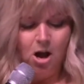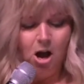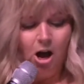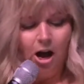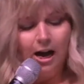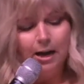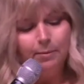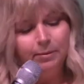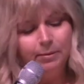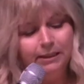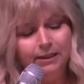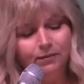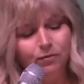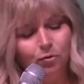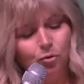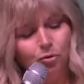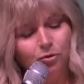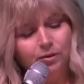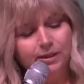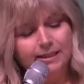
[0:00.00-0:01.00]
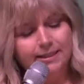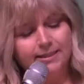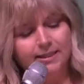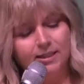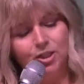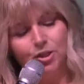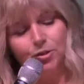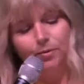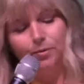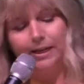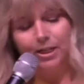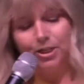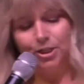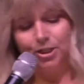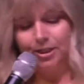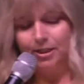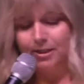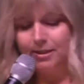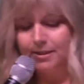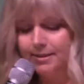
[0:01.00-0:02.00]
I believe all these
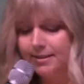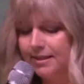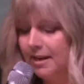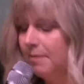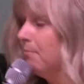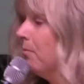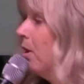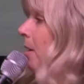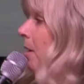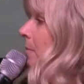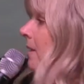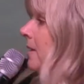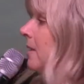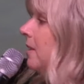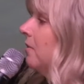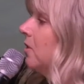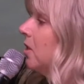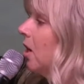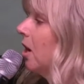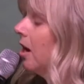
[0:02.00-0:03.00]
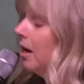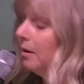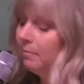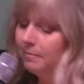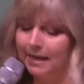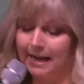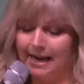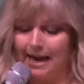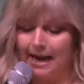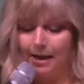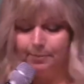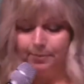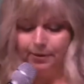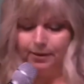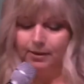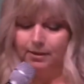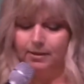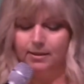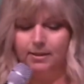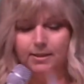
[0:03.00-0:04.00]
situations and moments of time that
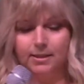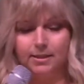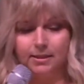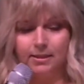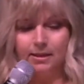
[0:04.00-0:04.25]
happened